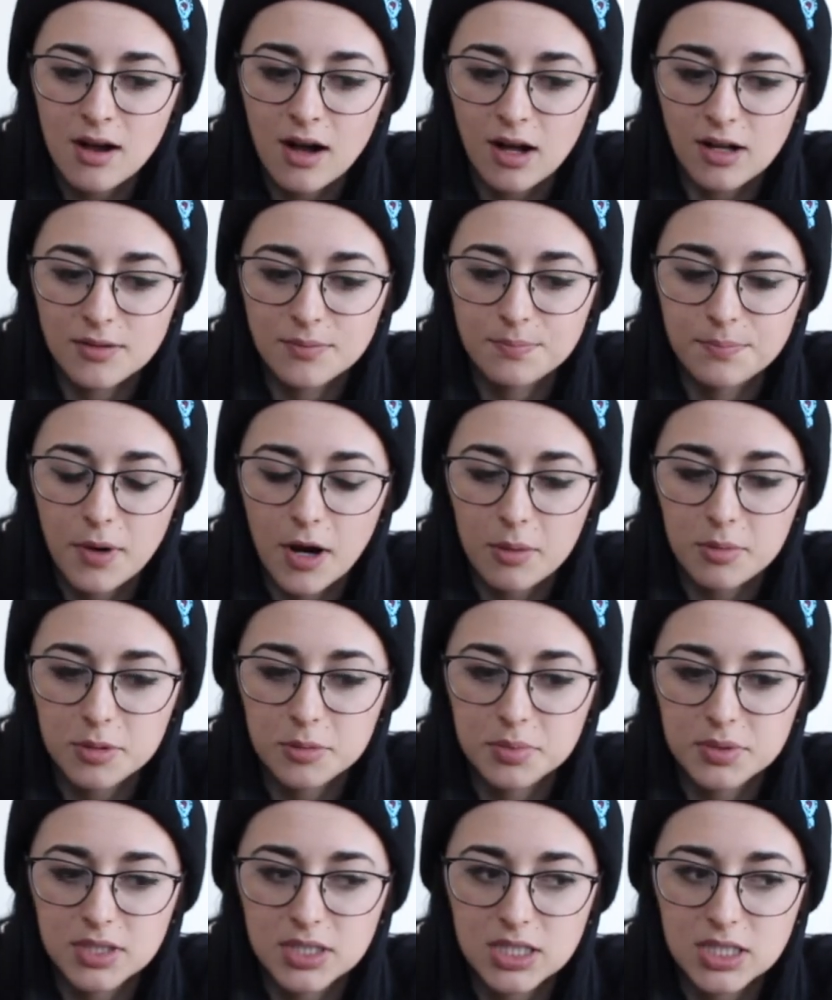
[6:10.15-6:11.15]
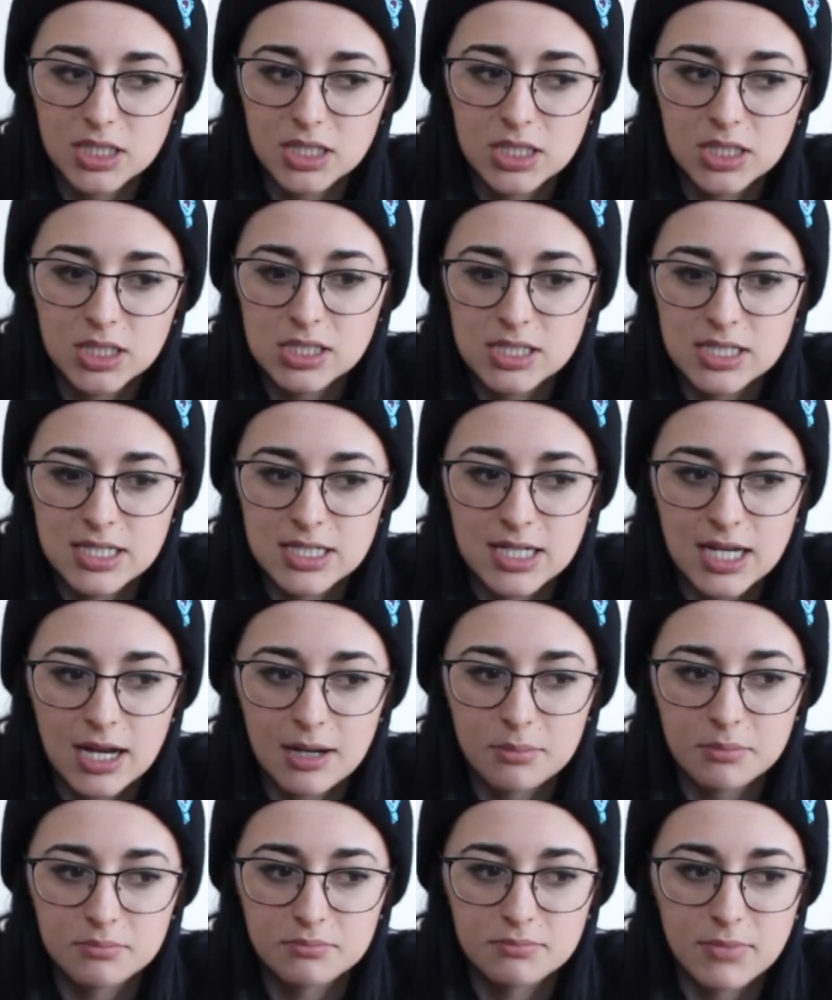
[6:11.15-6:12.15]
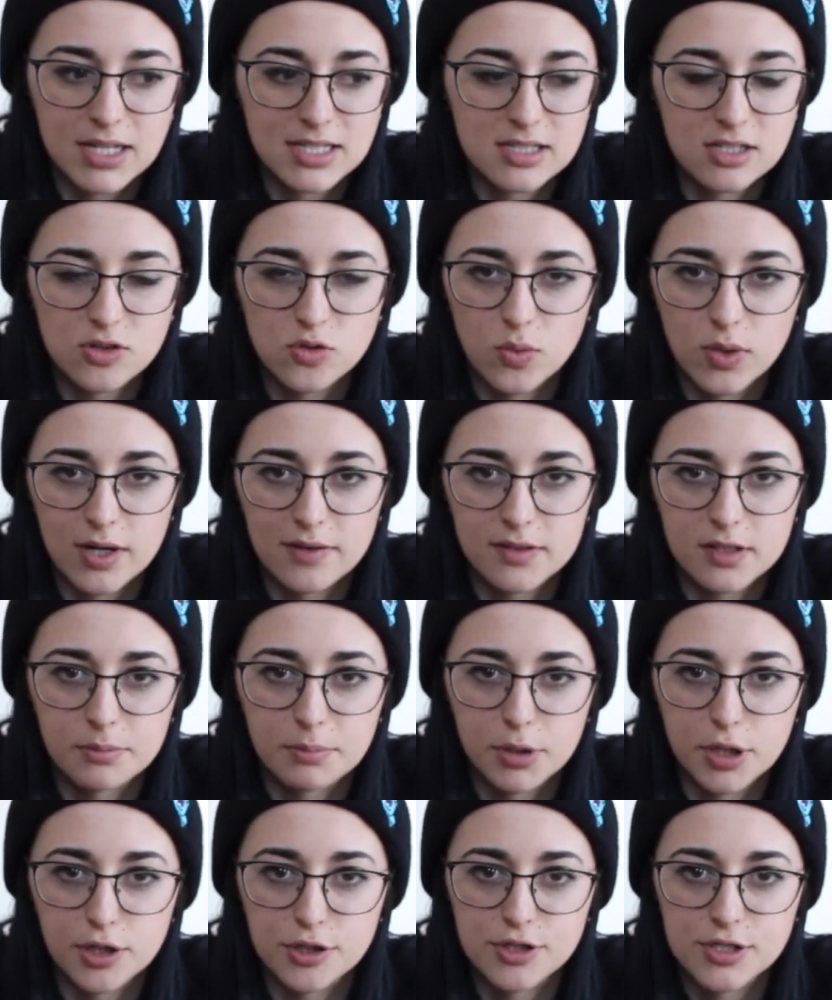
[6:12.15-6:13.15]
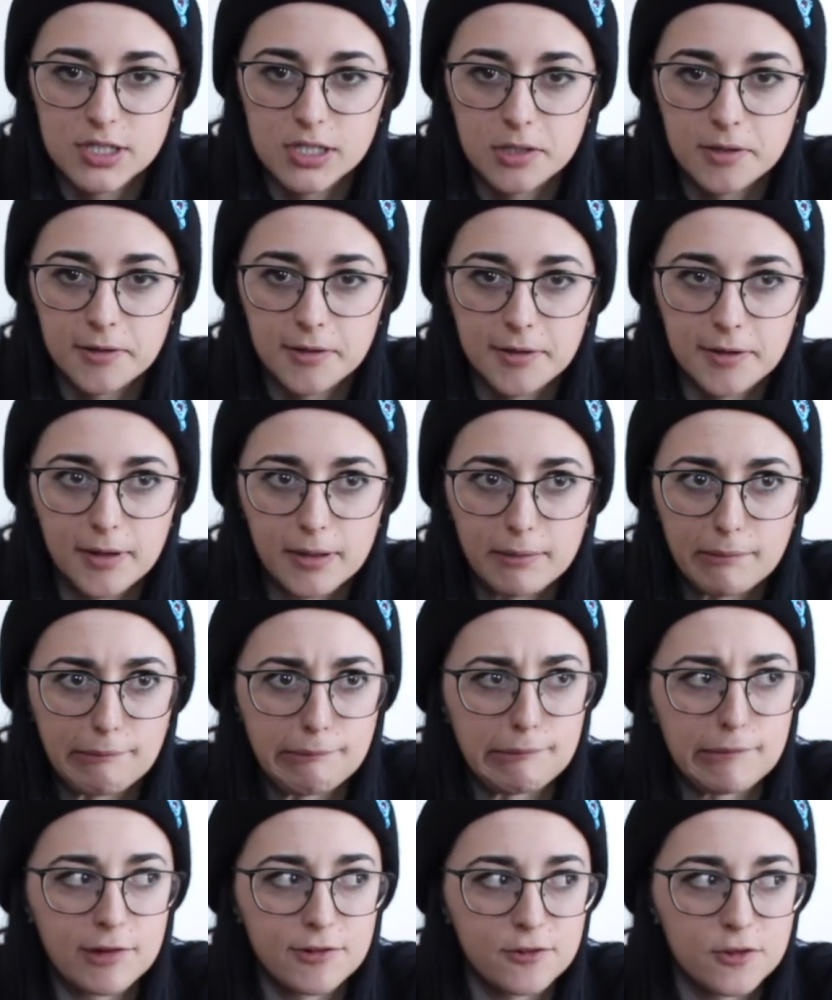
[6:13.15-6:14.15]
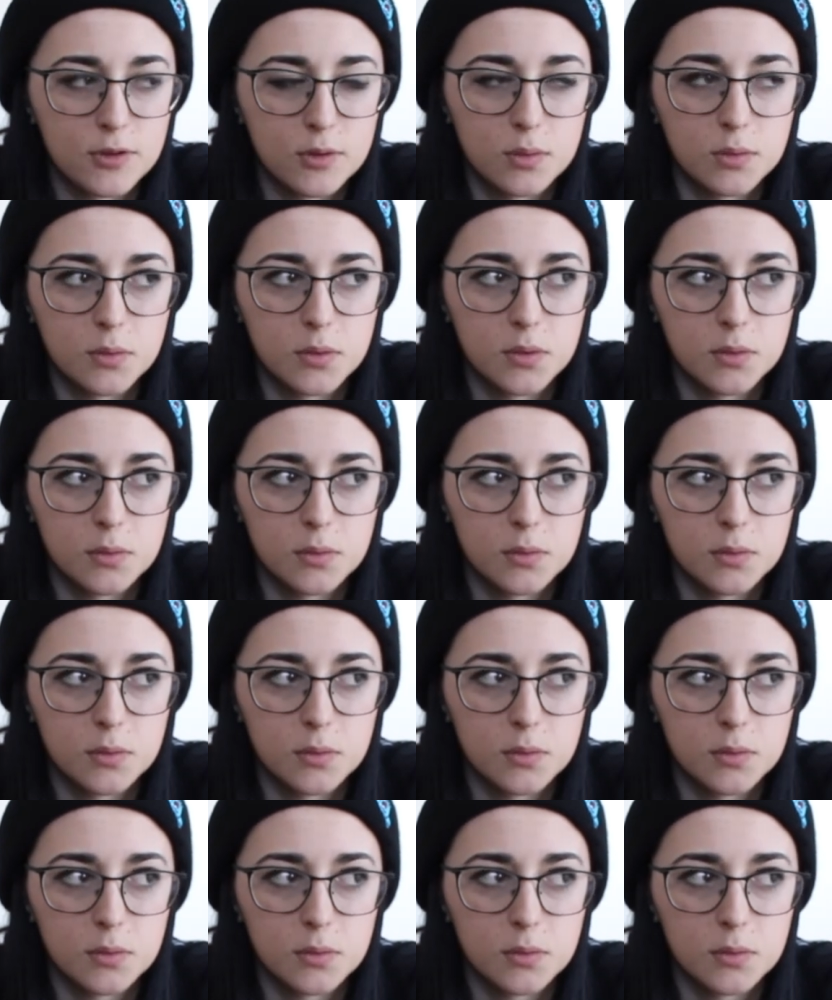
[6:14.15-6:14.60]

I'll probably DM message whatever the person in a few